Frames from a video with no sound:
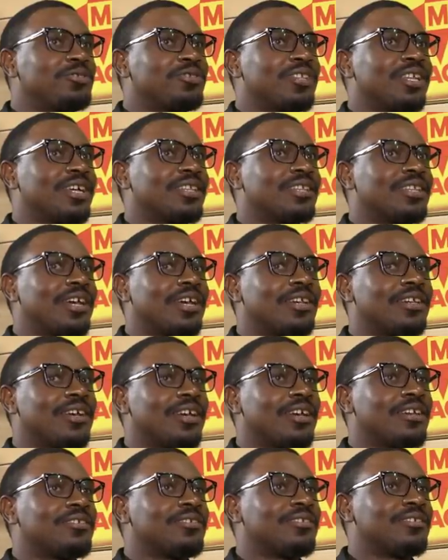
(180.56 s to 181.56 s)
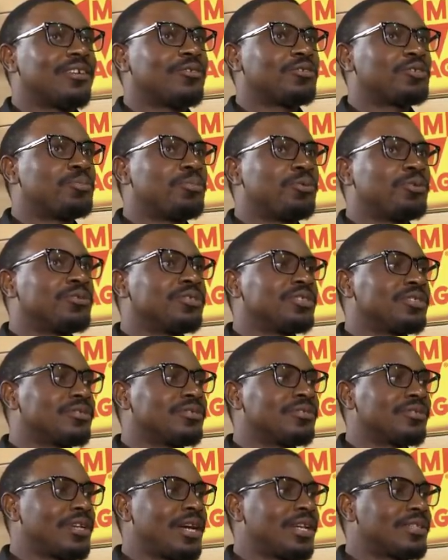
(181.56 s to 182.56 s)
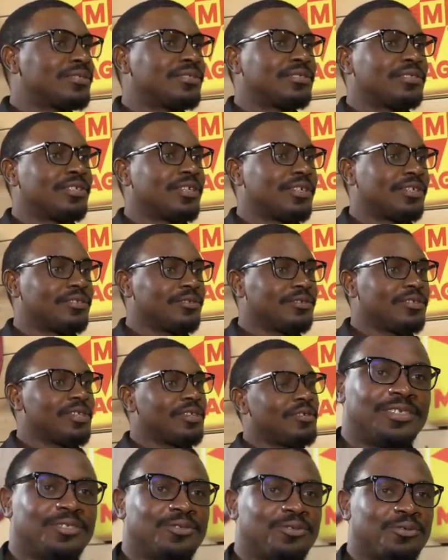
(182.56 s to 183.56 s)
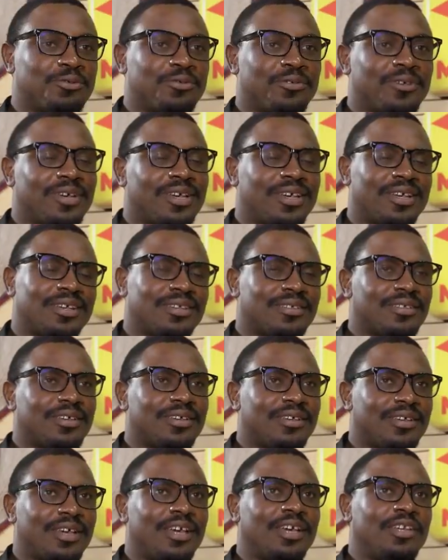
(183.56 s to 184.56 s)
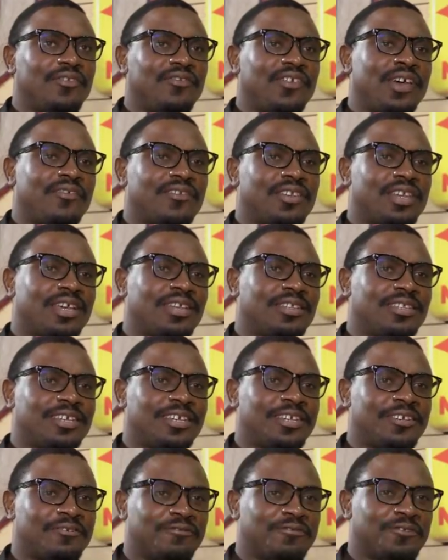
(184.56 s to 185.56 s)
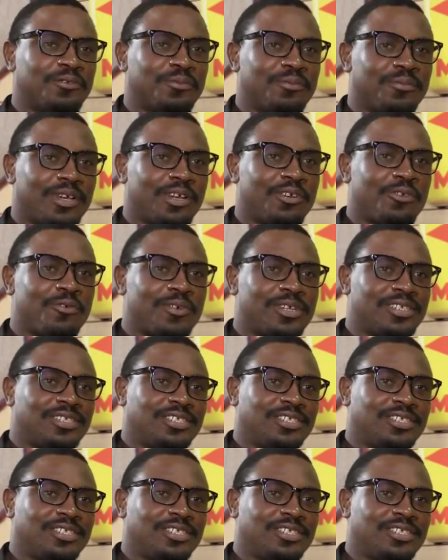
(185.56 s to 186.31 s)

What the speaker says: to that, I was born in Katsina, so I kind of have an idea of some Arewa